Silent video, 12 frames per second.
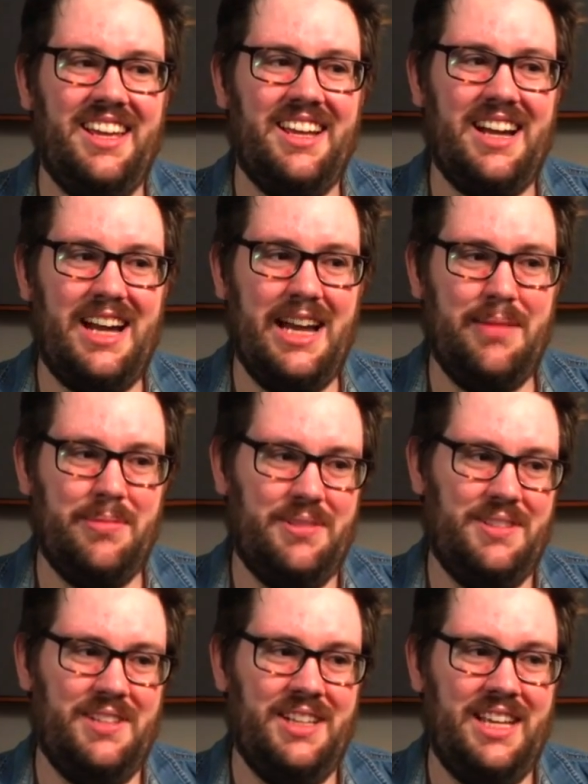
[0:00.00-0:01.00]

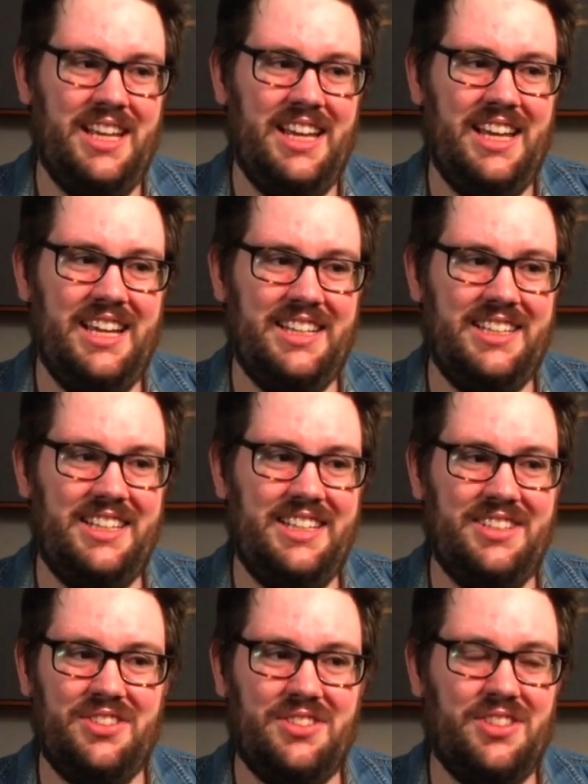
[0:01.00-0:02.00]
Keibel, and
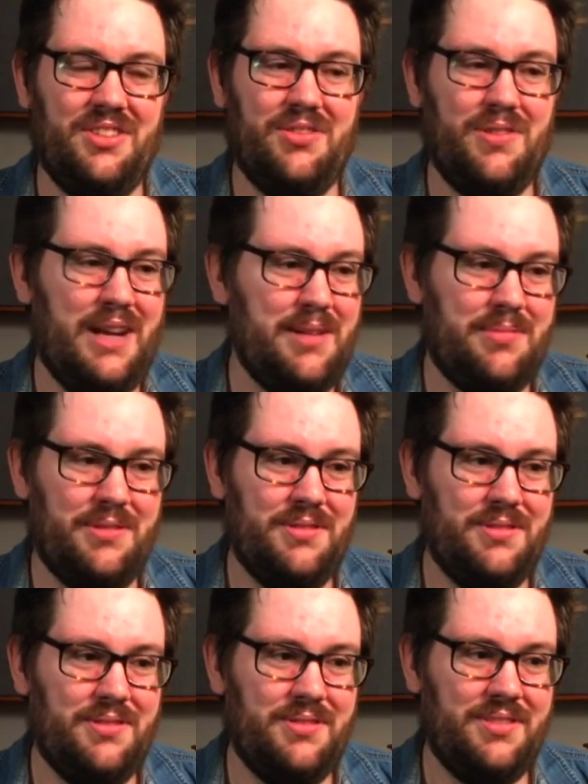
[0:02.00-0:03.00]
he's just an
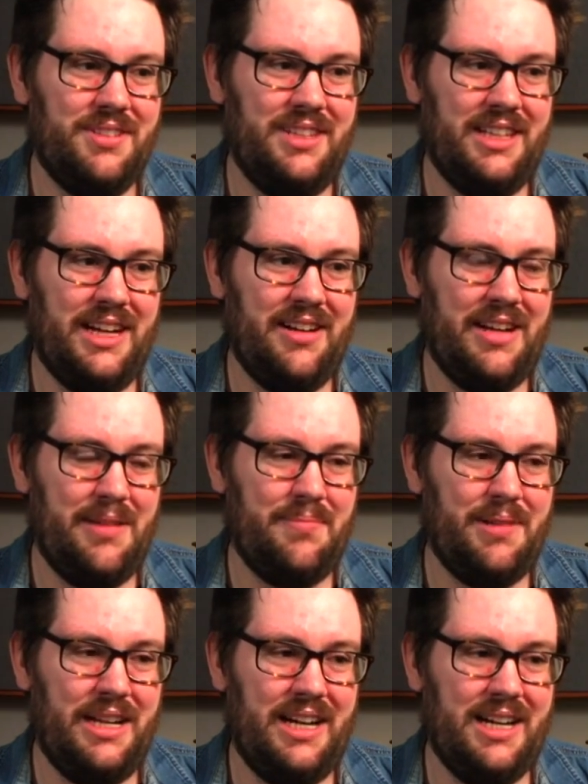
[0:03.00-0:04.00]
incredible clarinet
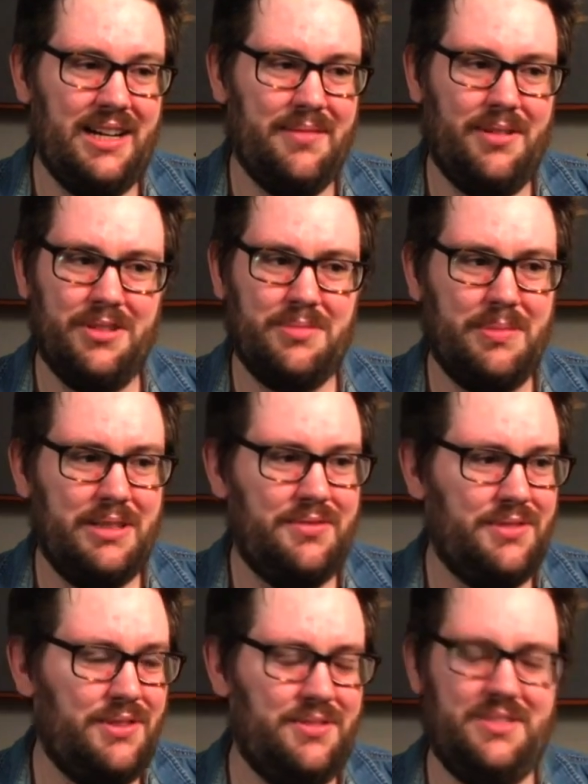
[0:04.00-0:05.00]
player, also plays
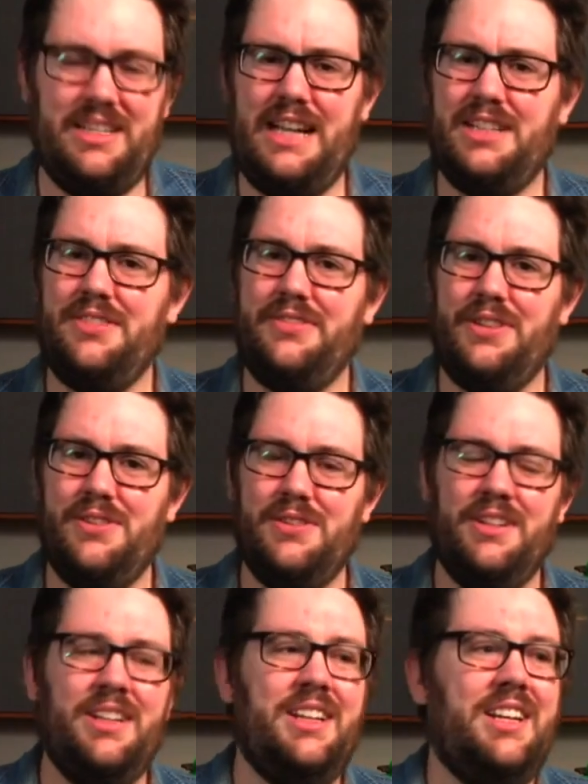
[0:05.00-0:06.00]
flute and saxophone,
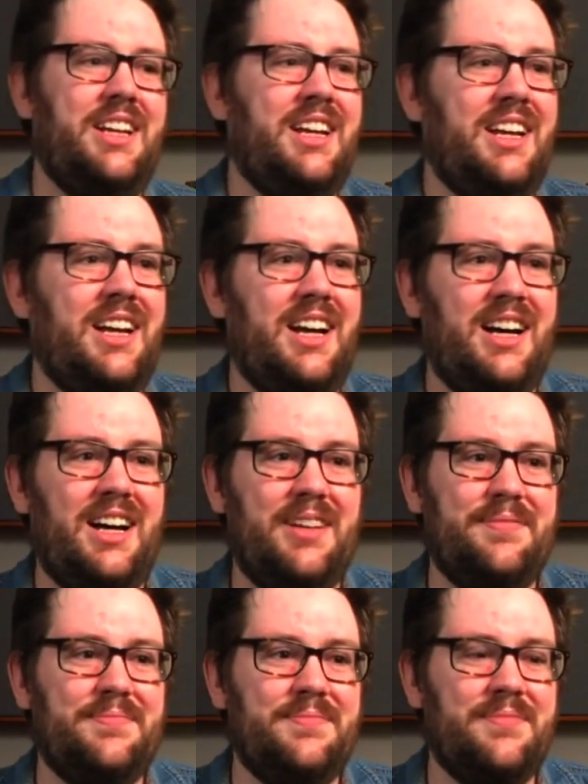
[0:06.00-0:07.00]

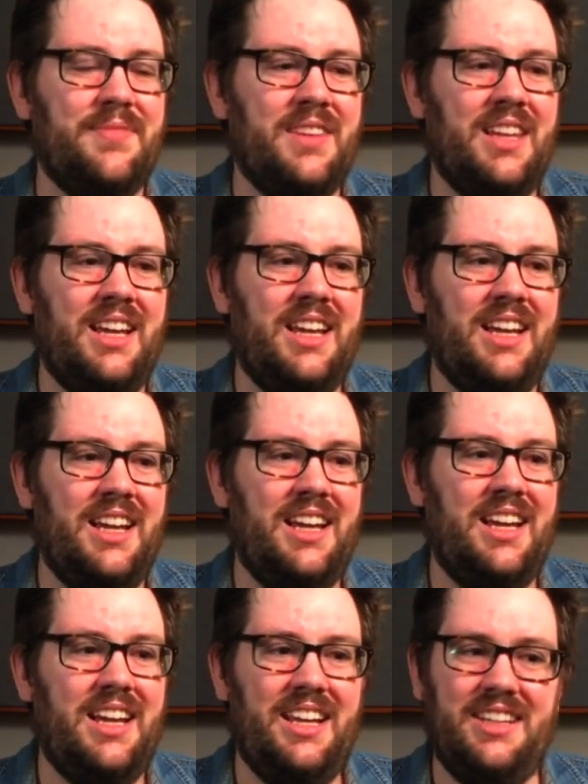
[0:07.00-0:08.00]

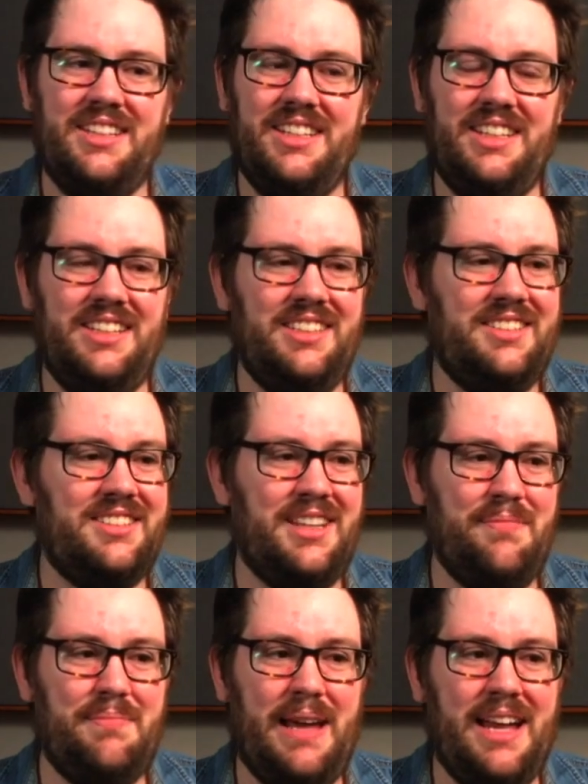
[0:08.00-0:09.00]
and he
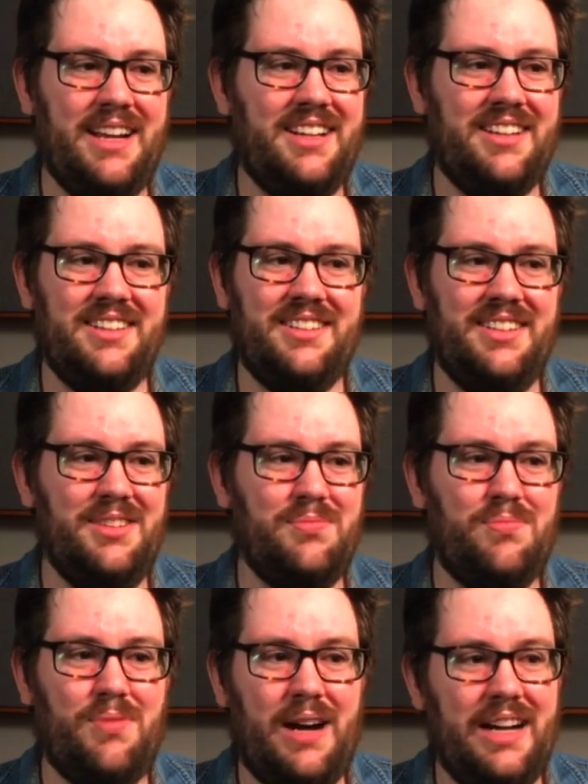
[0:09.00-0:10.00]
sent back this
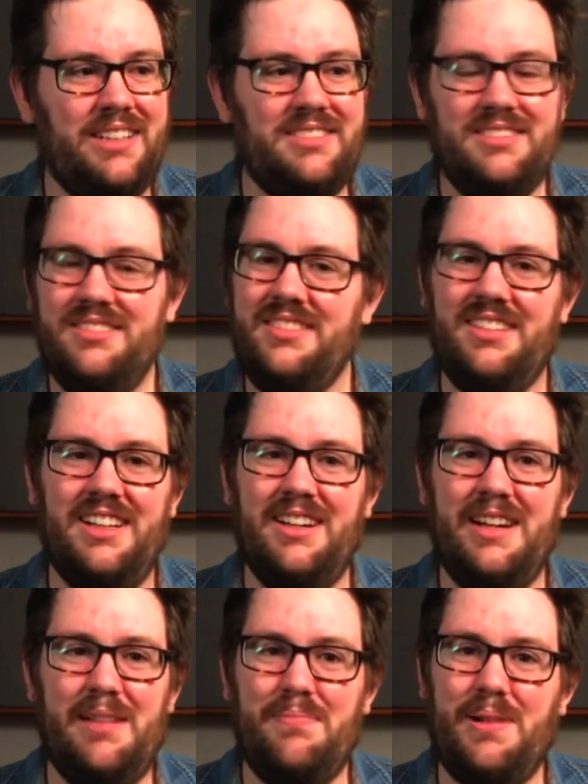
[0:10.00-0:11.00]
wild
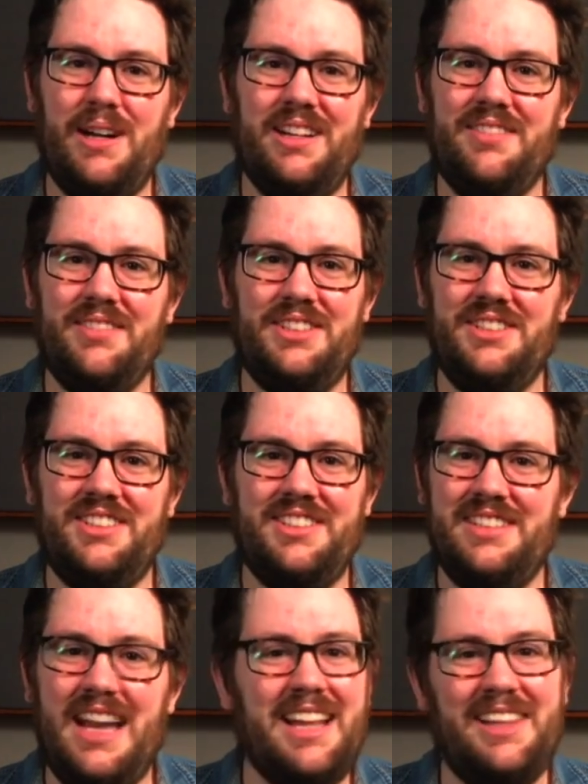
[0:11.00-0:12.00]
clarinet part, which is
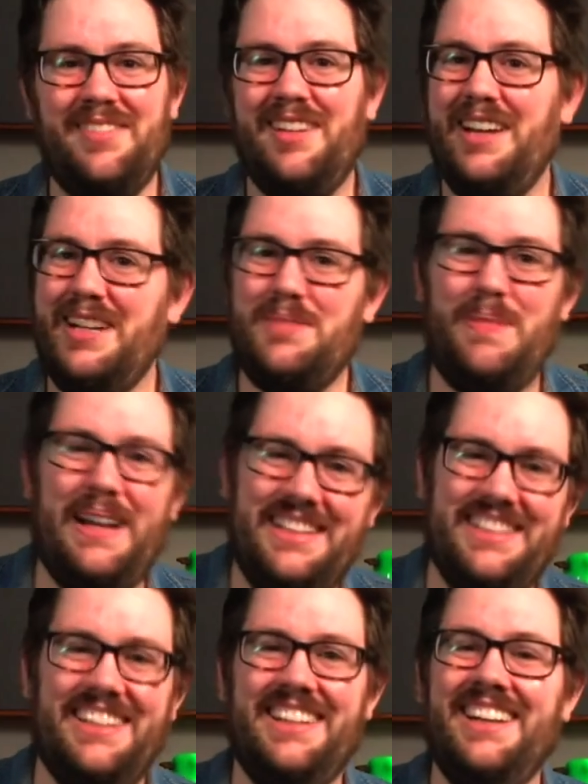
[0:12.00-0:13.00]
exactly what I
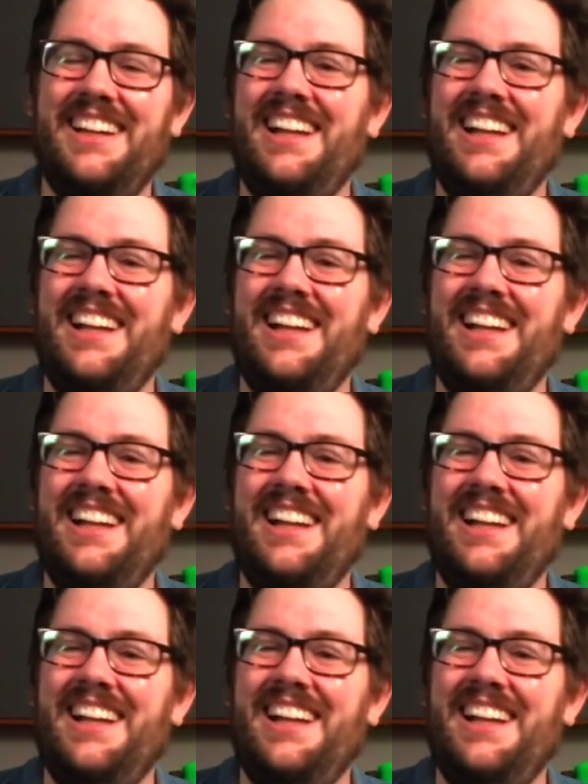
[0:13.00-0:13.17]
expected.